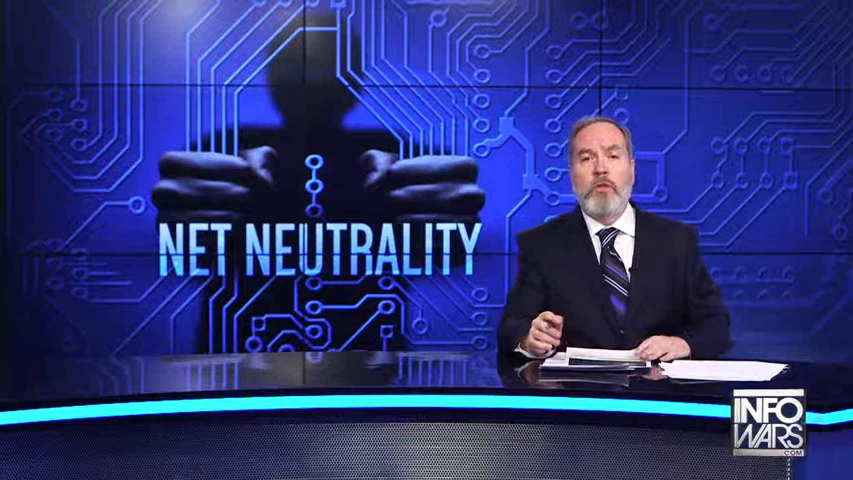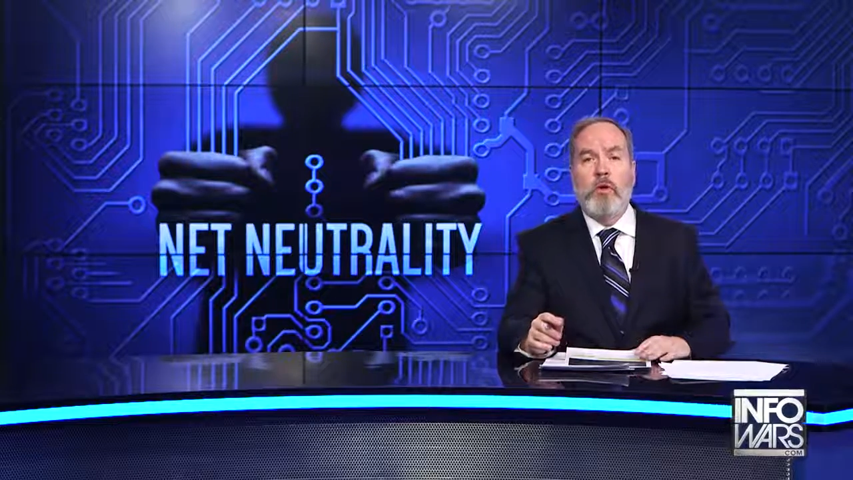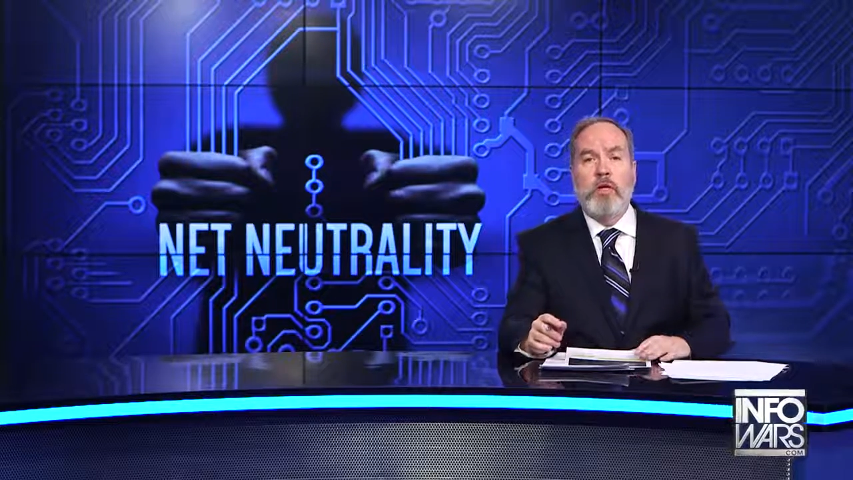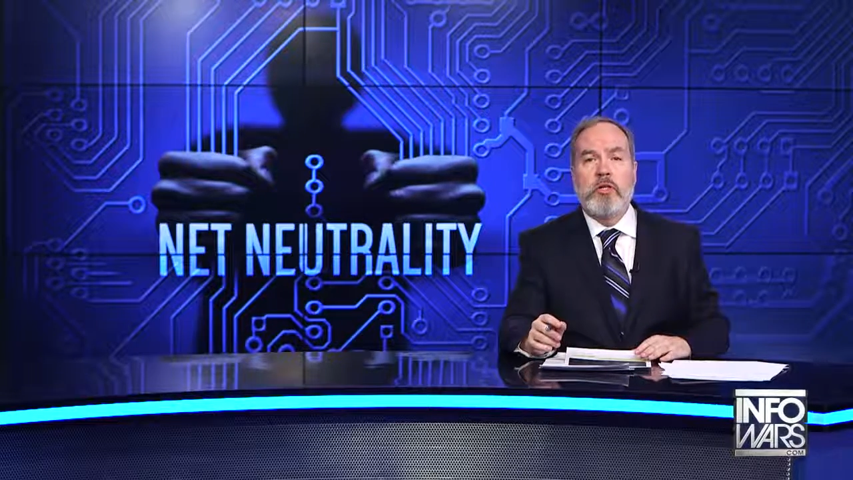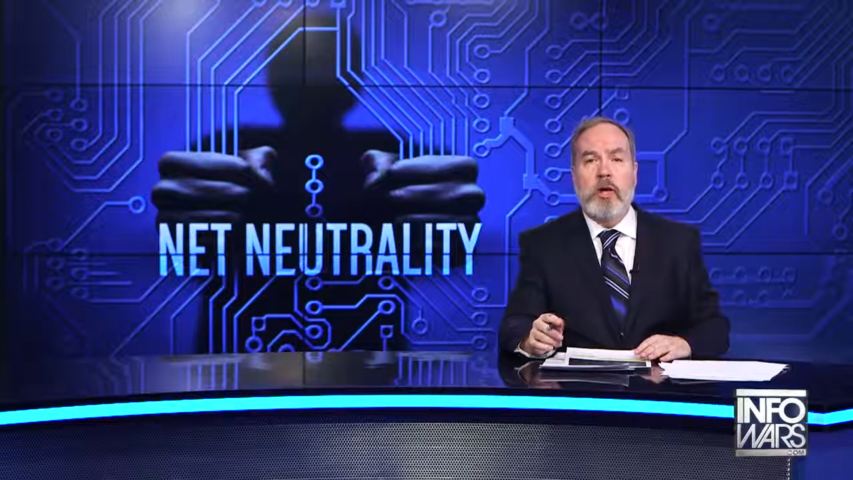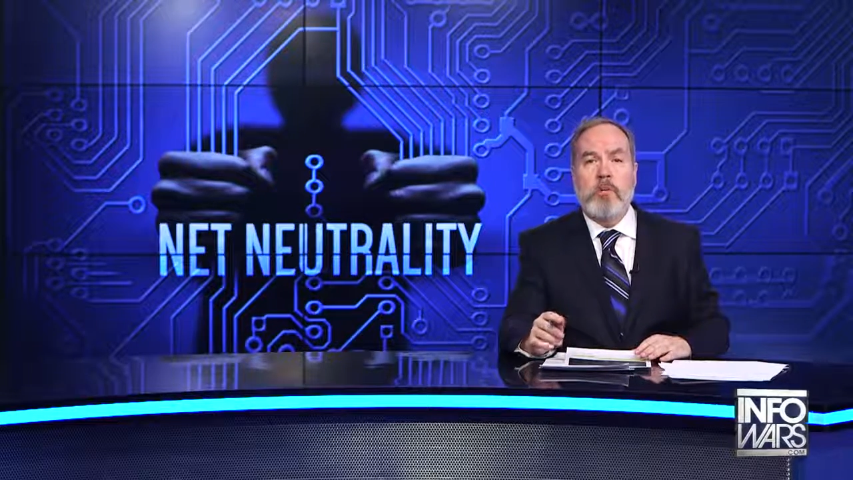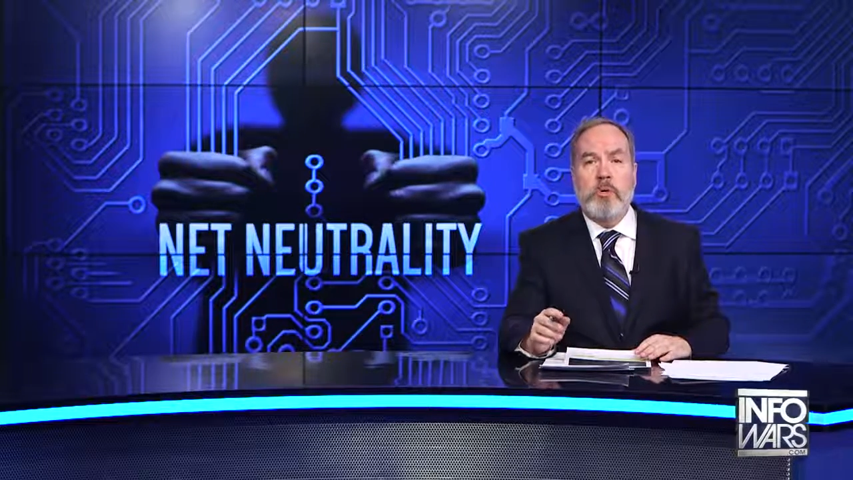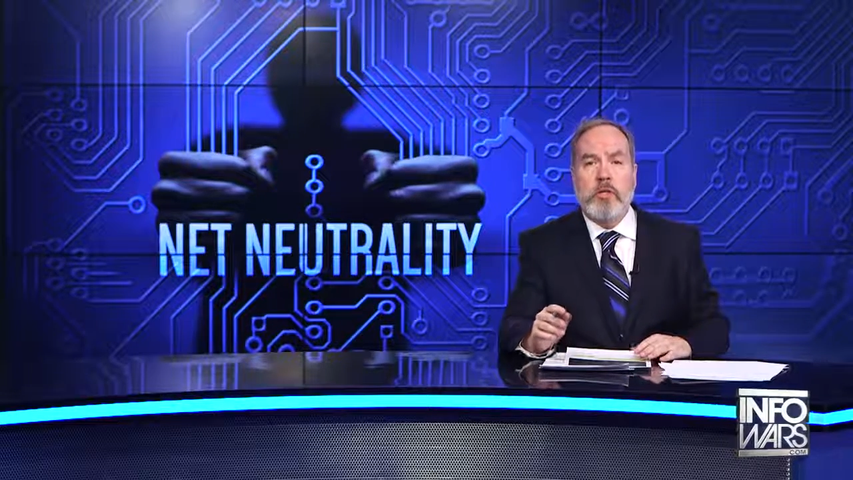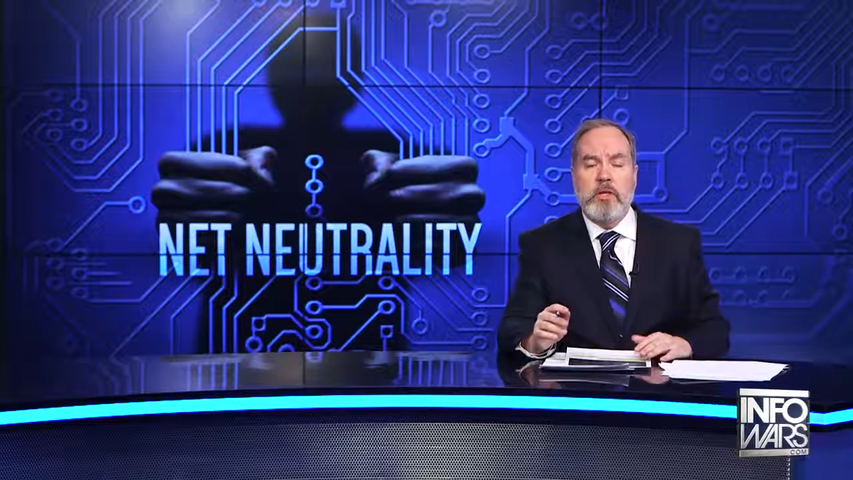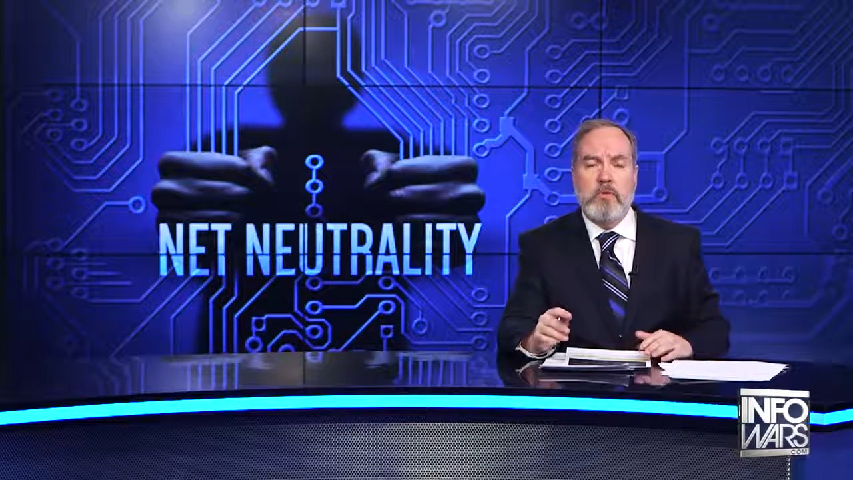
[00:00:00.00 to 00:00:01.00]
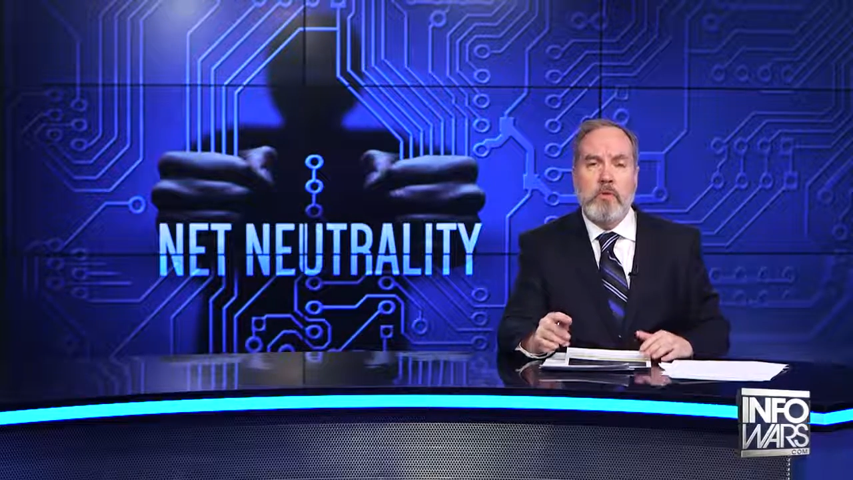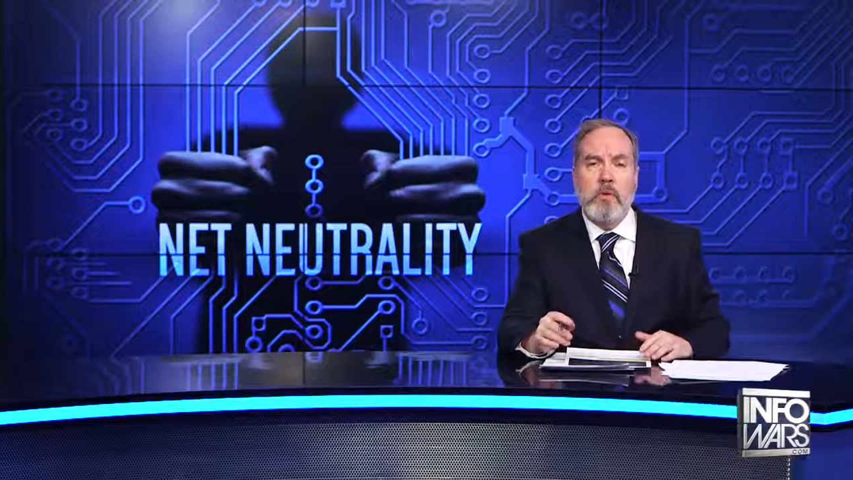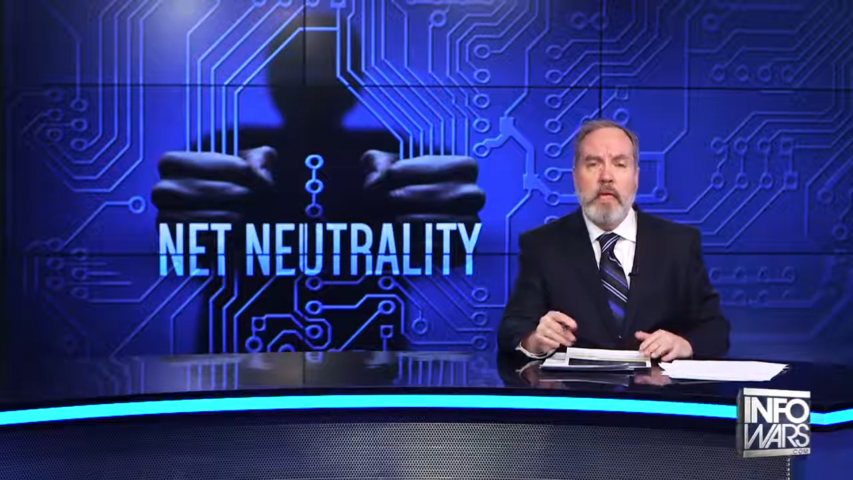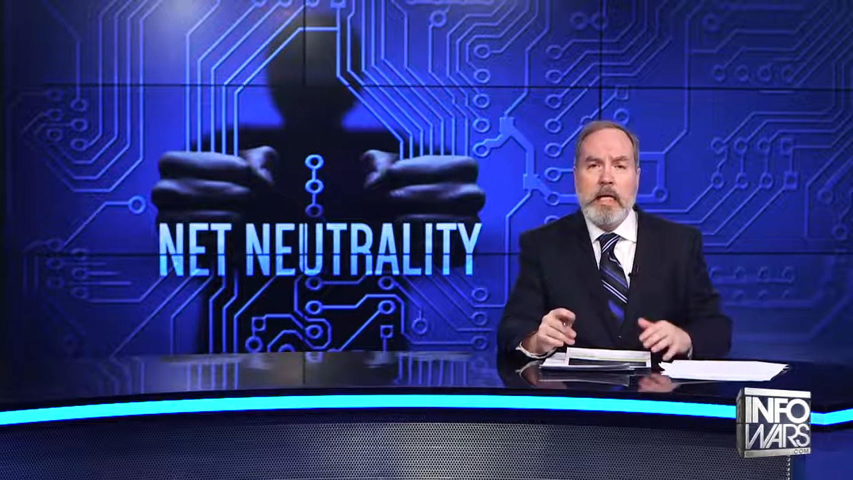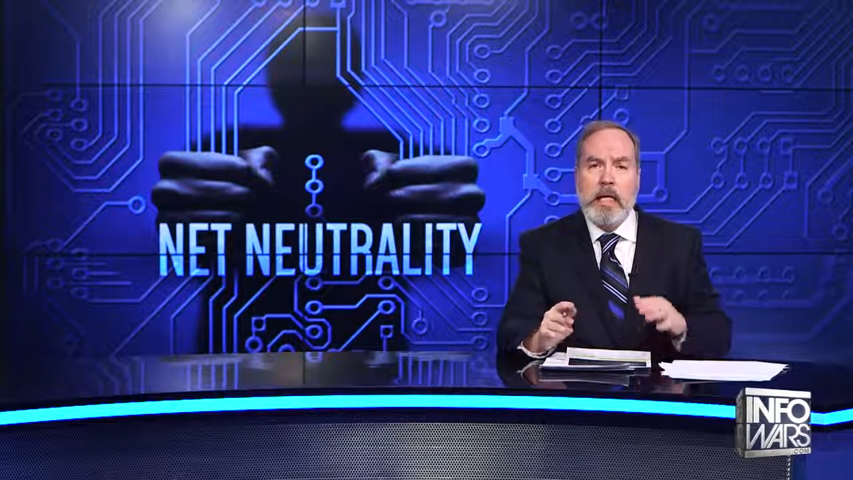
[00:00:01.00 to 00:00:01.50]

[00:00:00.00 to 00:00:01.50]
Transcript: they're going to try to put this through.